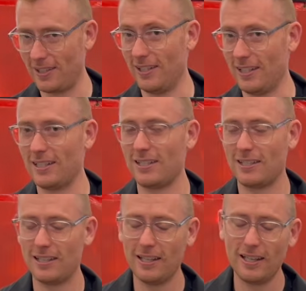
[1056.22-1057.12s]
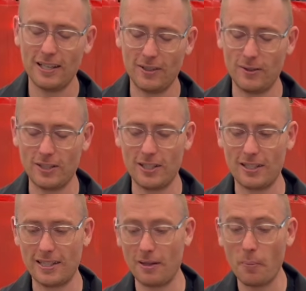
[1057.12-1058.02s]
to this, which
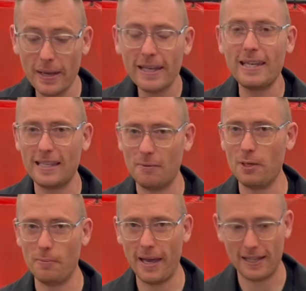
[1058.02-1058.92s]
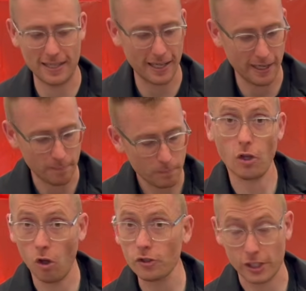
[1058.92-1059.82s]
is a bit geeky but a bit exciting.
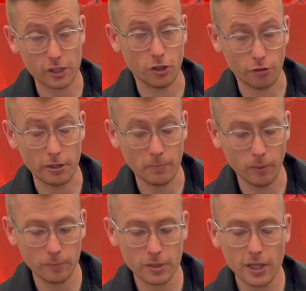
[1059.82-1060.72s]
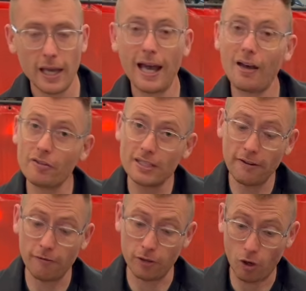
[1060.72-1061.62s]
All 603 pumps have a
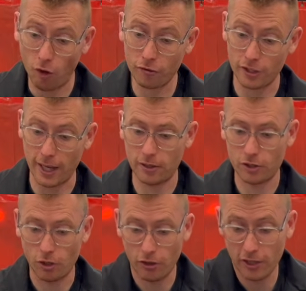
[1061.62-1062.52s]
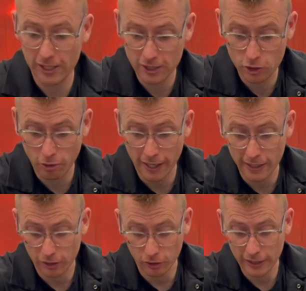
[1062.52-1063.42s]
different offset, so this
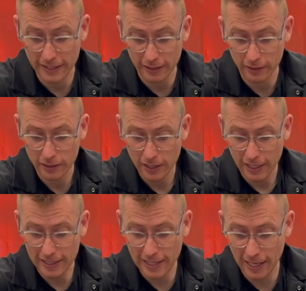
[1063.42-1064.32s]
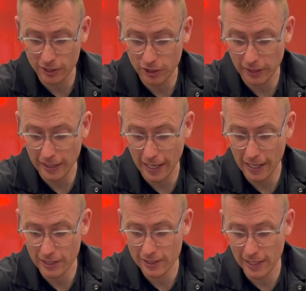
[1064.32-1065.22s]
triangle here is actually at
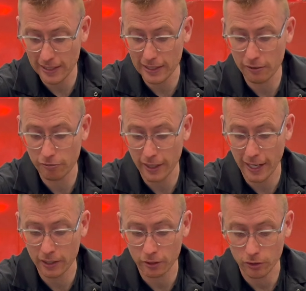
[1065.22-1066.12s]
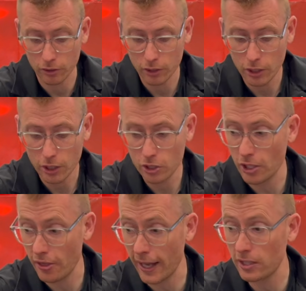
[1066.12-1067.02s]
a slightly different angle to
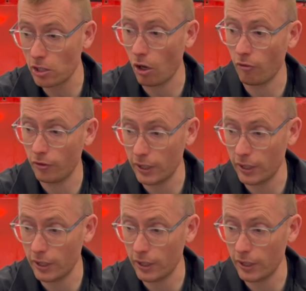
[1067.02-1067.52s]
that of an